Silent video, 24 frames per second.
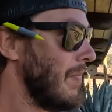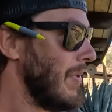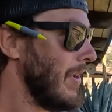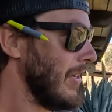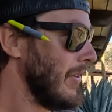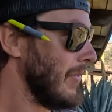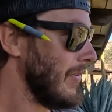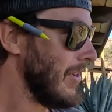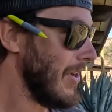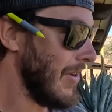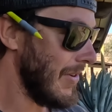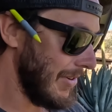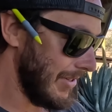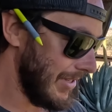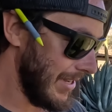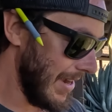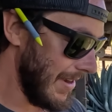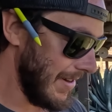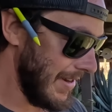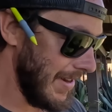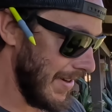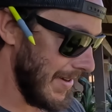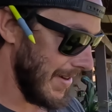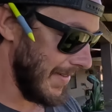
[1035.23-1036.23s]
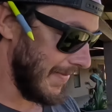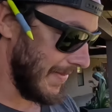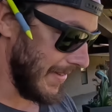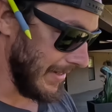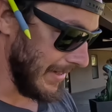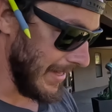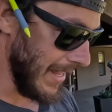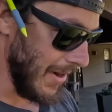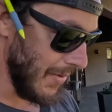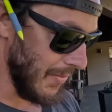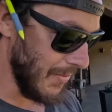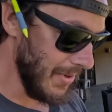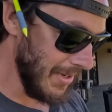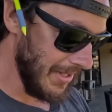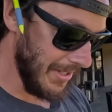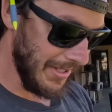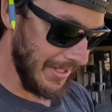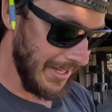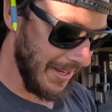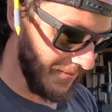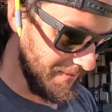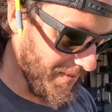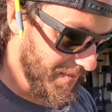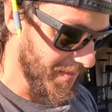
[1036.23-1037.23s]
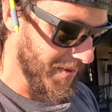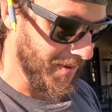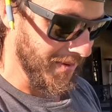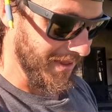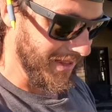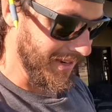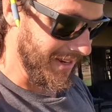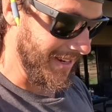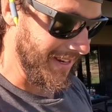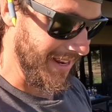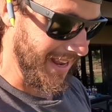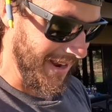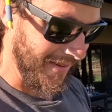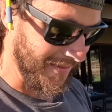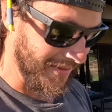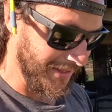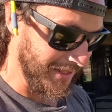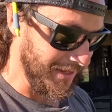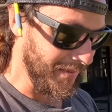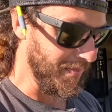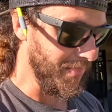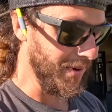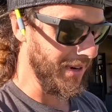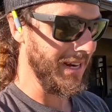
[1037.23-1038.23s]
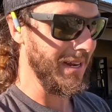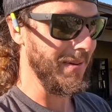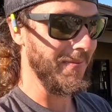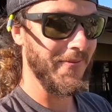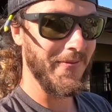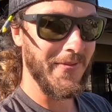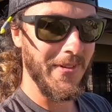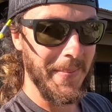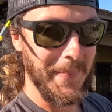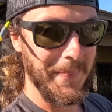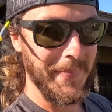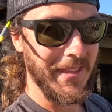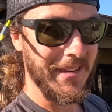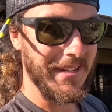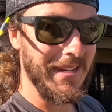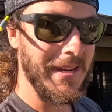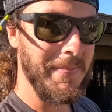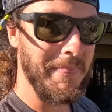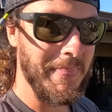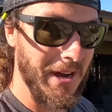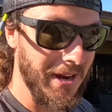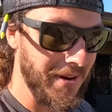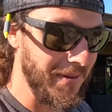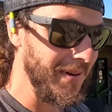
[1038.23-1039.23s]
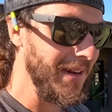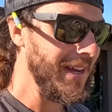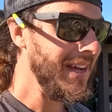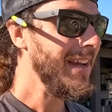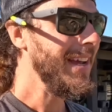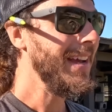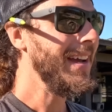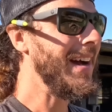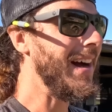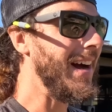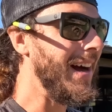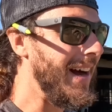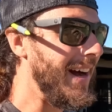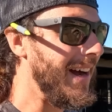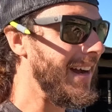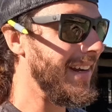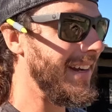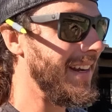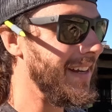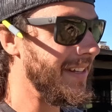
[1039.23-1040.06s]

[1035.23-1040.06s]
But you'll notice out here, if you let wood sit for more than a day, once you bring it from the depot, it